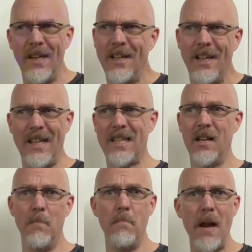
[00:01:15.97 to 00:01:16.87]
it's an
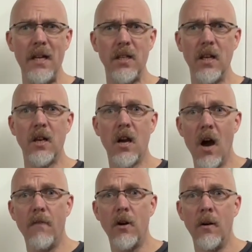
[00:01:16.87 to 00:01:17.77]
amazing
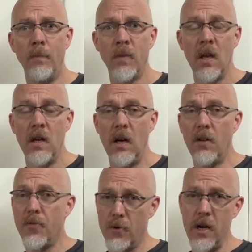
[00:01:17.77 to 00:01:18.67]
cover. And
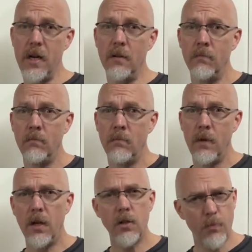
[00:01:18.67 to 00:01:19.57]
three,
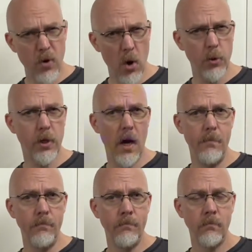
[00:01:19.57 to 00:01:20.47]
it's a prototype.
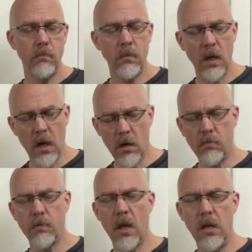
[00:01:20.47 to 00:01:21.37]
And I'll
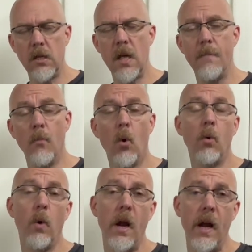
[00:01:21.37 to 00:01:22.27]
get into that more
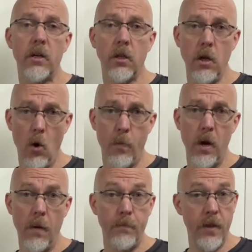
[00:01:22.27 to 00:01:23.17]
when I actually open
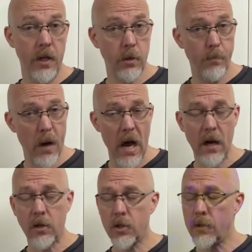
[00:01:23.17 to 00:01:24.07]
up this
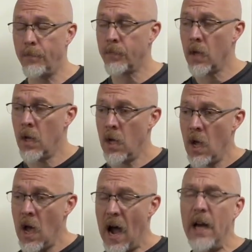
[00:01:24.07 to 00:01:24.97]
box.
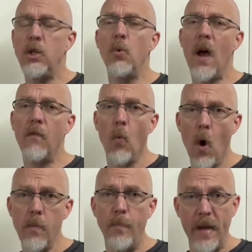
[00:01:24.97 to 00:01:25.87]
I do have
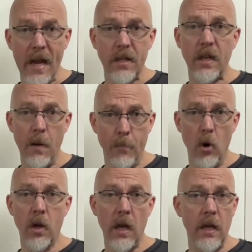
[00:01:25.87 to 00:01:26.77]
one PSA
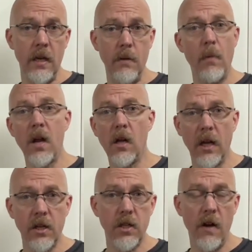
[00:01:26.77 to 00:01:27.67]
book, and in my
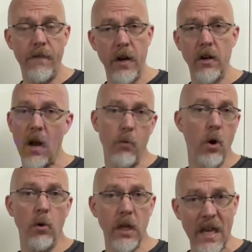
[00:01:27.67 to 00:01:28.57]
collection I figured I would
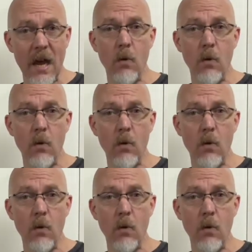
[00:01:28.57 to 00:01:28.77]
only get